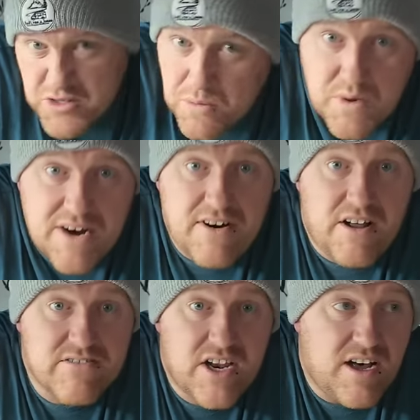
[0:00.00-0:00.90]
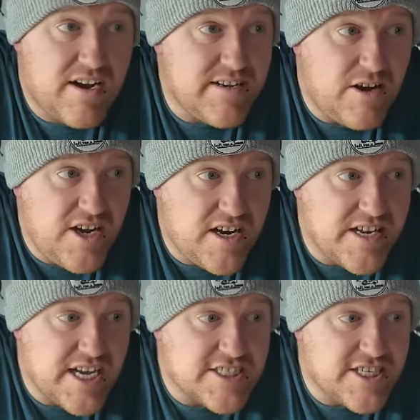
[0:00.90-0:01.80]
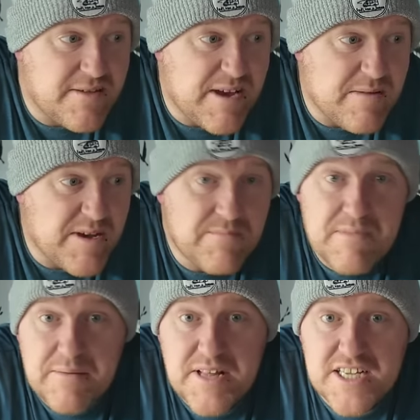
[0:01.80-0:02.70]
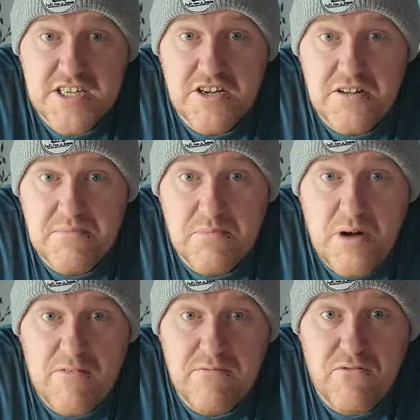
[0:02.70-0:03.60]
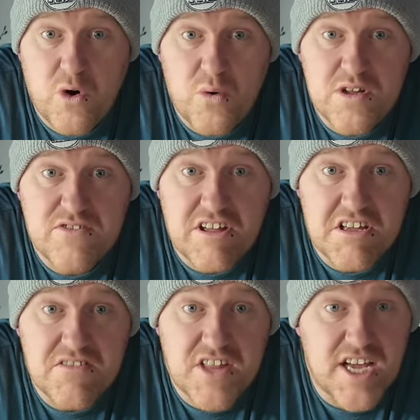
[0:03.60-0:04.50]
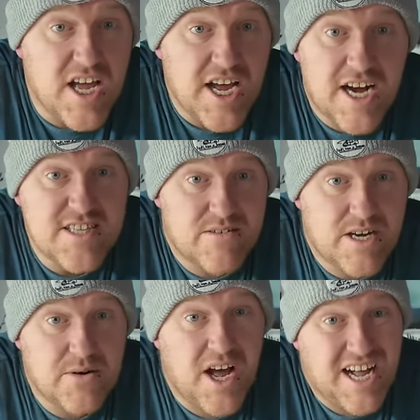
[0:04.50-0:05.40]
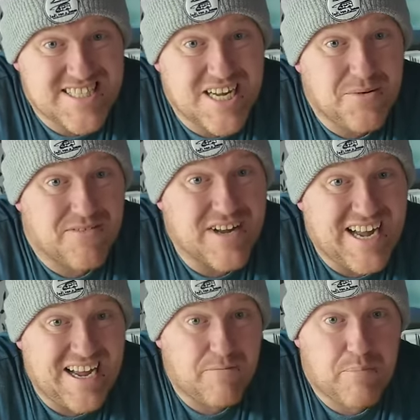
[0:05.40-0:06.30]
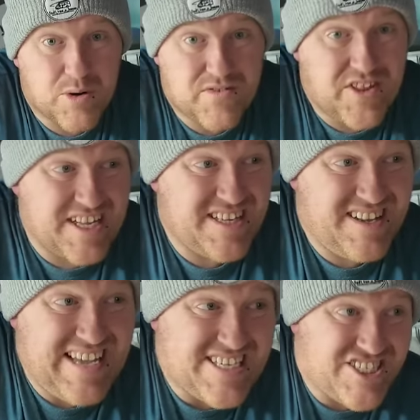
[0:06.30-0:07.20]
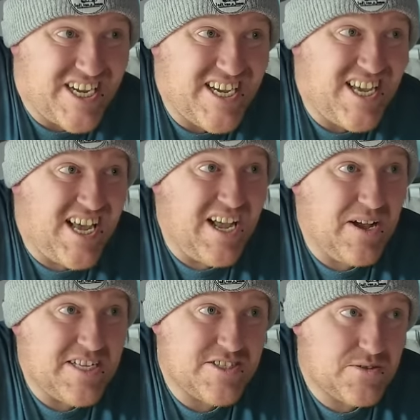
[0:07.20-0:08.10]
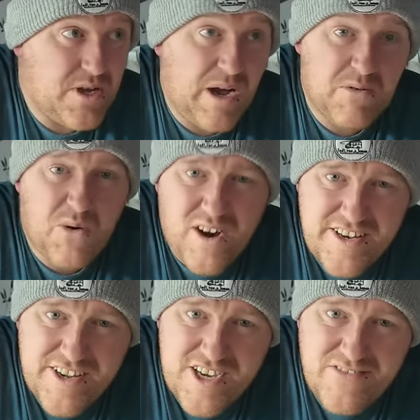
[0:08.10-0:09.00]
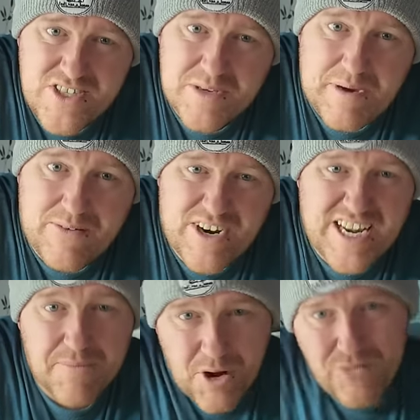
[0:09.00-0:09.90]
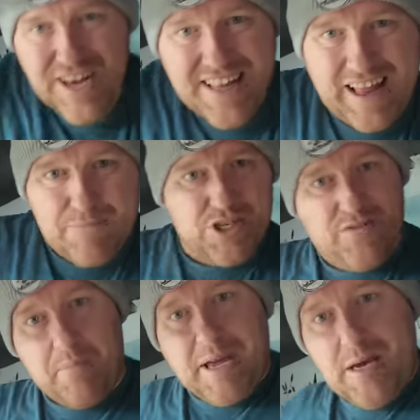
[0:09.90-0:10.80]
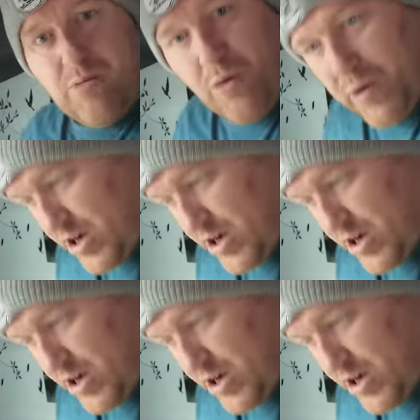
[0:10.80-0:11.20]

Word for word: somewhere along the line early next year, maybe. Maybe that's a a forward thinking thing. I don't know. I'll tell you one thing I have booked for the next year. It's I'm quite nervous about really. I'm not really that much of a people